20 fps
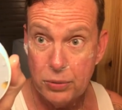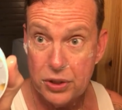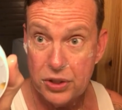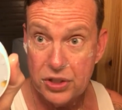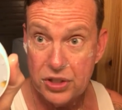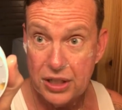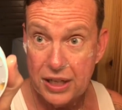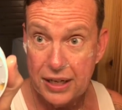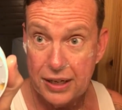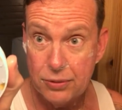
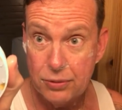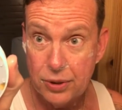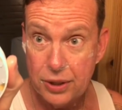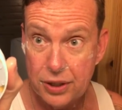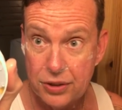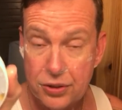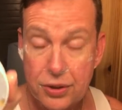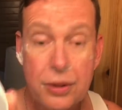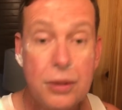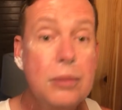the slant
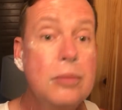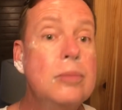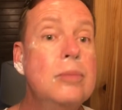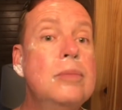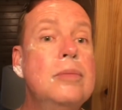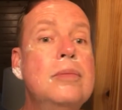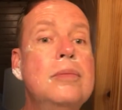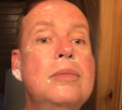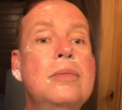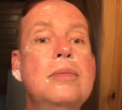razor.
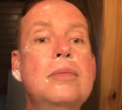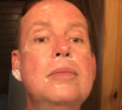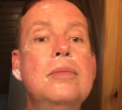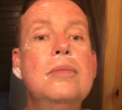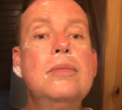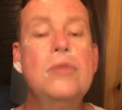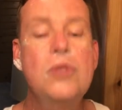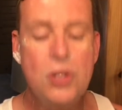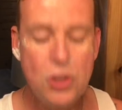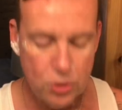
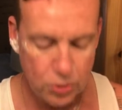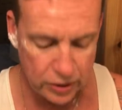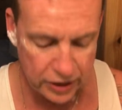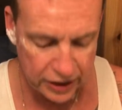No